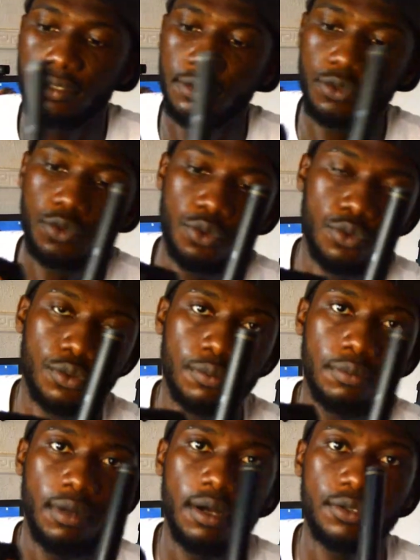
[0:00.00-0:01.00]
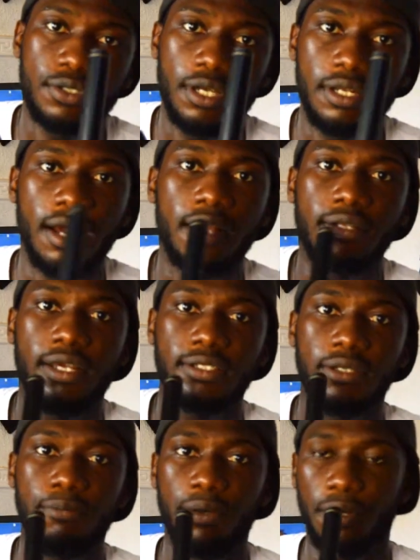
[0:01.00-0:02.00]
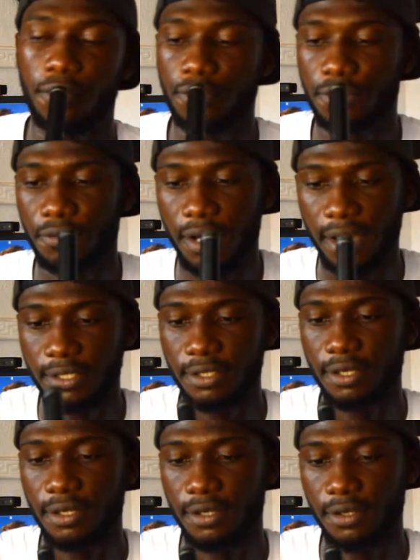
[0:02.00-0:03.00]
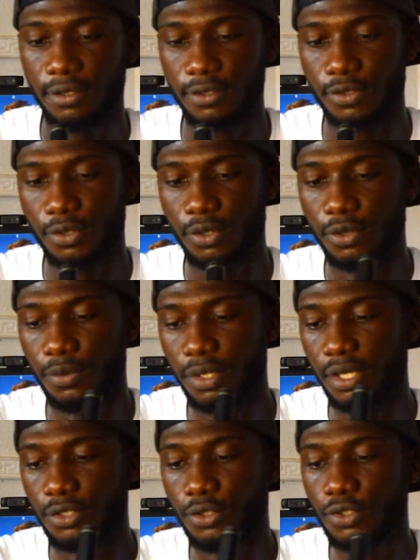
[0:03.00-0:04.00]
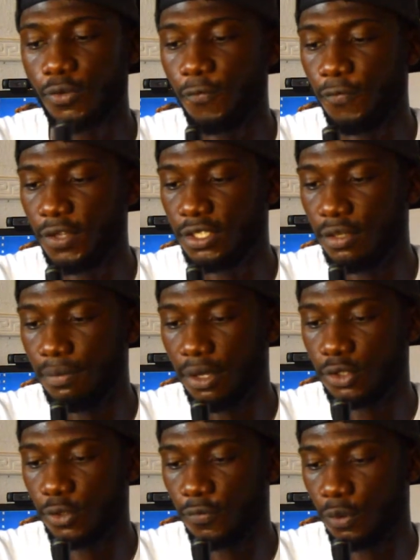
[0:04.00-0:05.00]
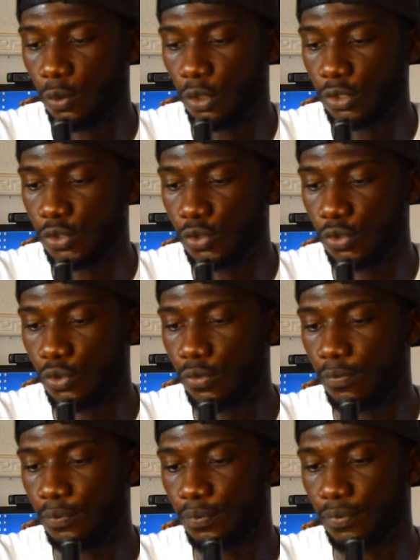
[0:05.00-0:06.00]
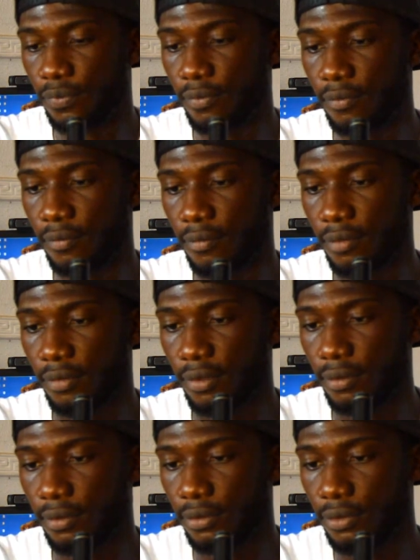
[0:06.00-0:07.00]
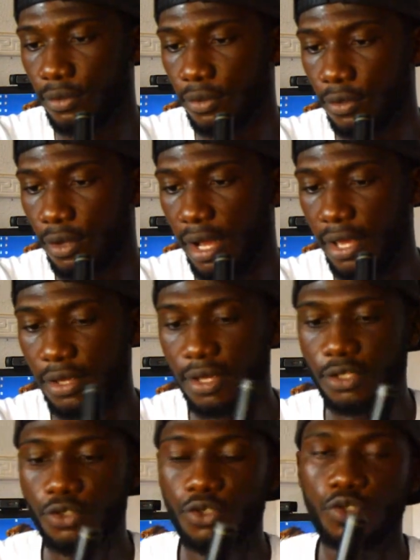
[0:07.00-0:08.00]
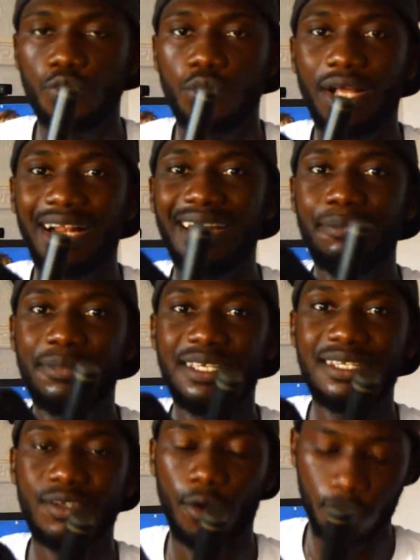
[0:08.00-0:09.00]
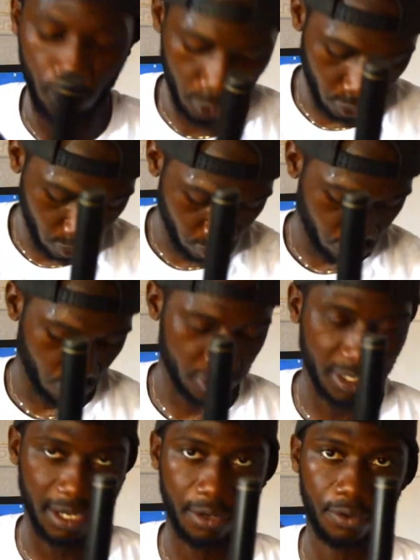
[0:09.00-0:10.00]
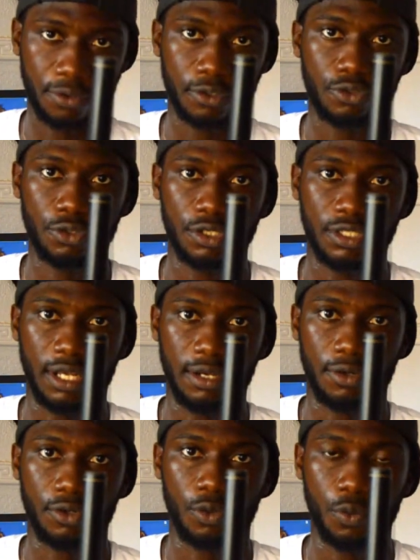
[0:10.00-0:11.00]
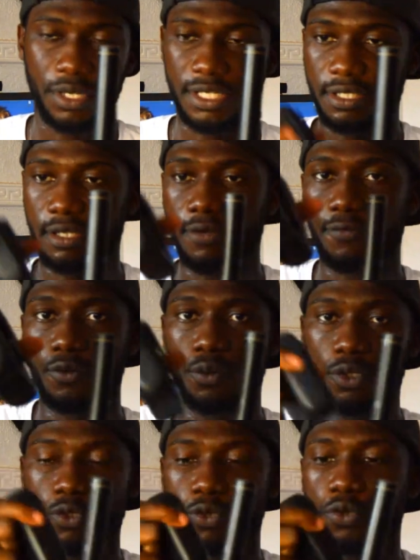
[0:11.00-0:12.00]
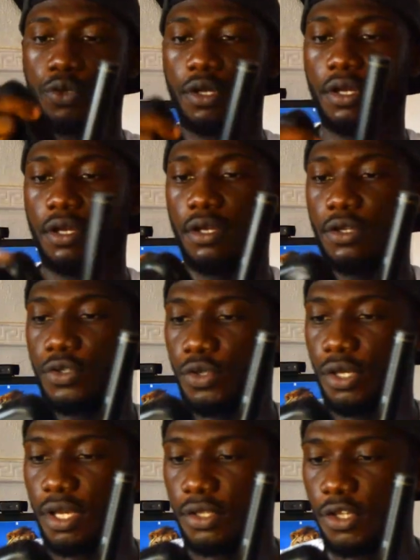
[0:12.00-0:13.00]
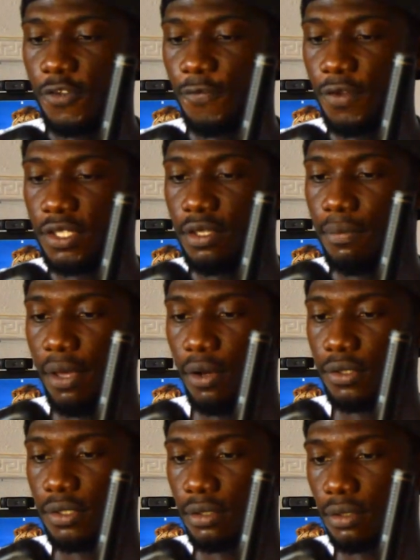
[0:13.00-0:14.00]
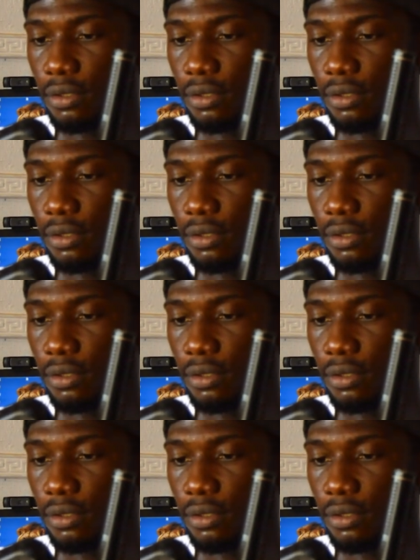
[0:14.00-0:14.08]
2 mouths here. There's a belt, right? So we can choose to fix the belt if you want to, you know, and you can choose to clip this on your trouser, on your waist if you want to. So you can just fix the belt.